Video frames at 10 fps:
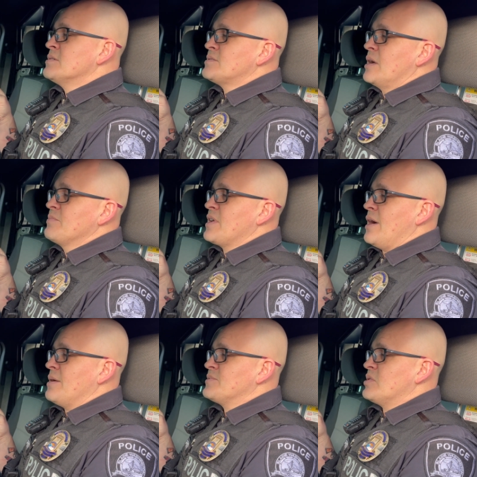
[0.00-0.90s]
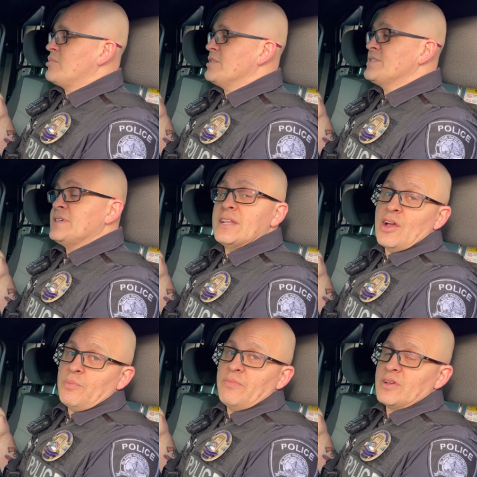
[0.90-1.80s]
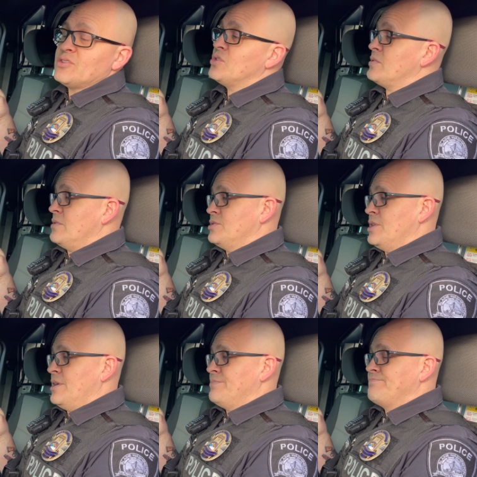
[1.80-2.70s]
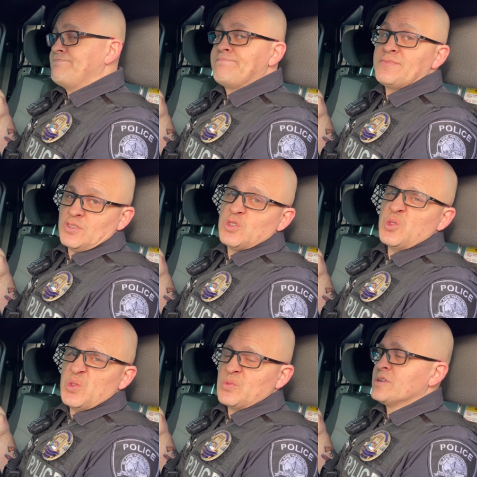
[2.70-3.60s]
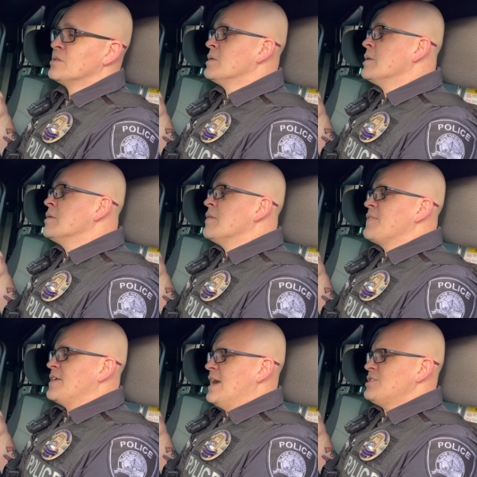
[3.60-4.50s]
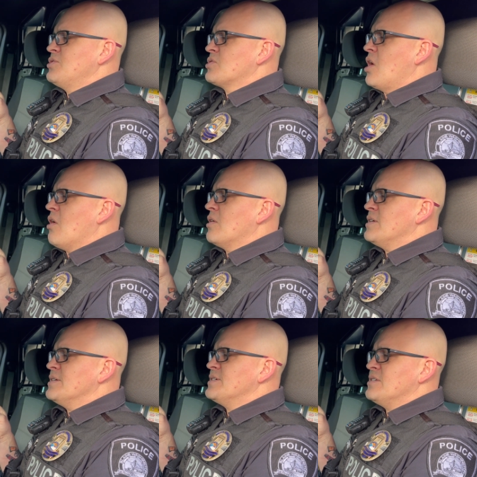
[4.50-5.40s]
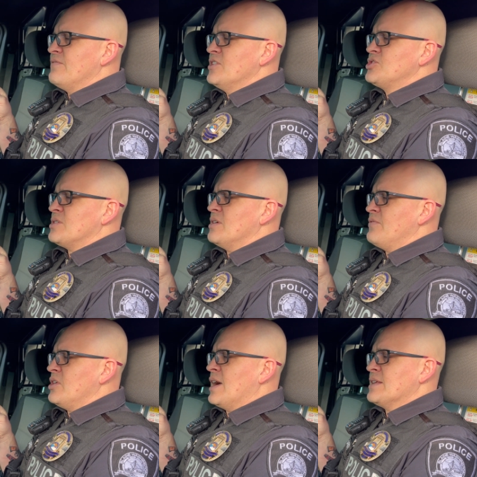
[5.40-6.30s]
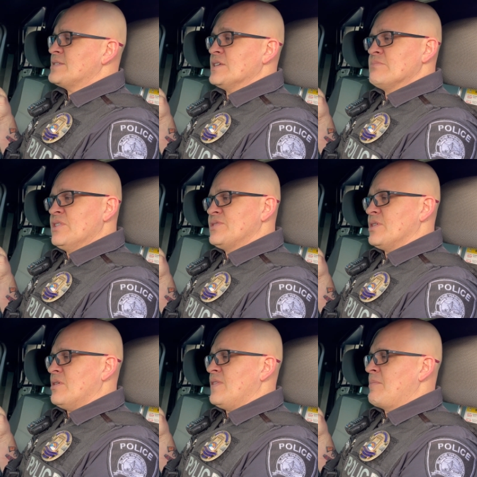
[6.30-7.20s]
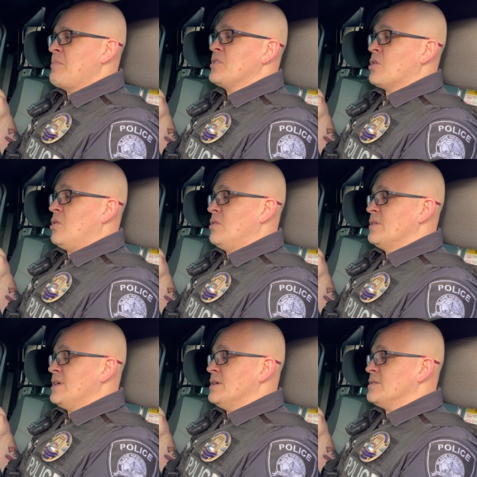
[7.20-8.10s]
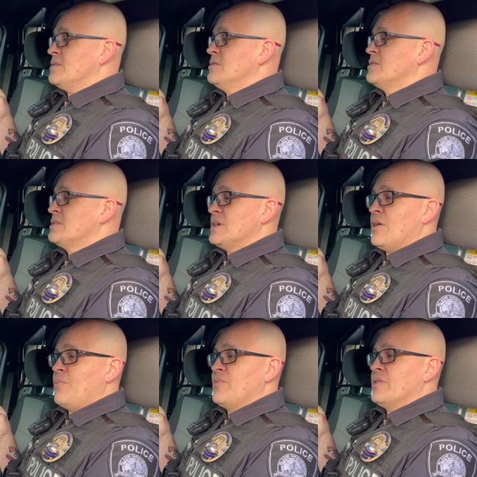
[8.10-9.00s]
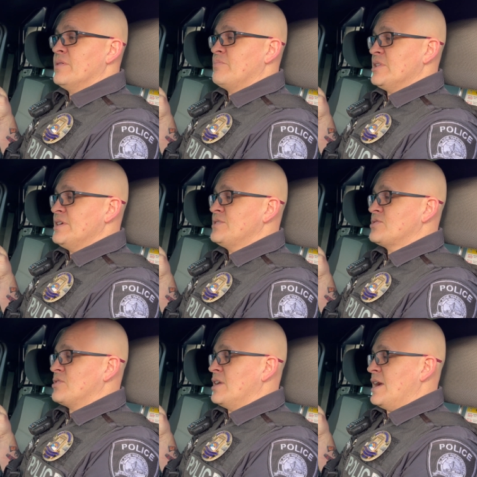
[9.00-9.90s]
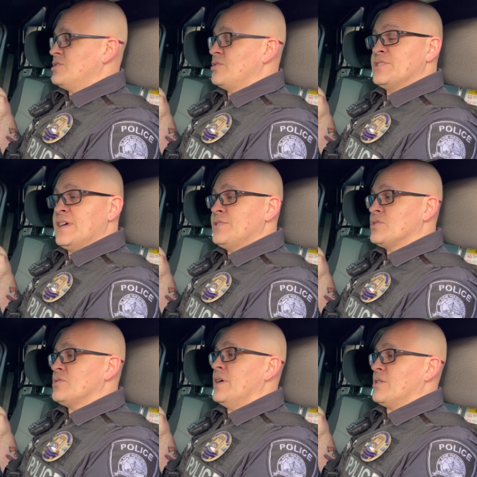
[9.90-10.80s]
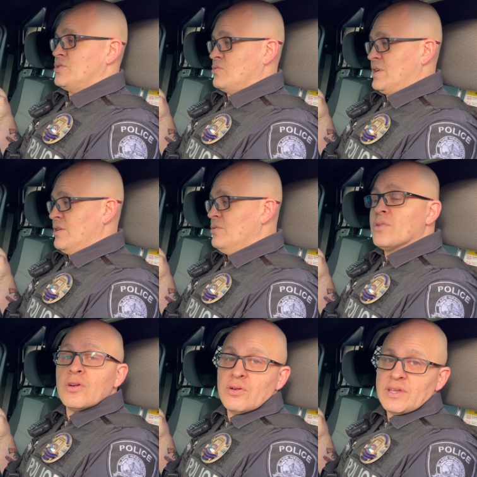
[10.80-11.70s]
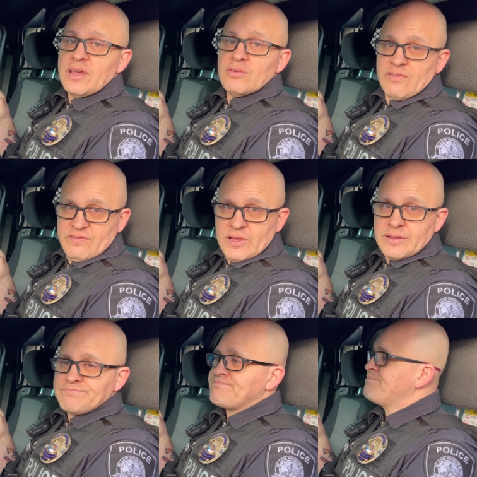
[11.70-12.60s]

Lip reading: Sometimes the police need help doing their job. It's true. The National Guard is a division of the United States military that might be called in to help the police during a national disaster like a tornado, hurricane, or flood.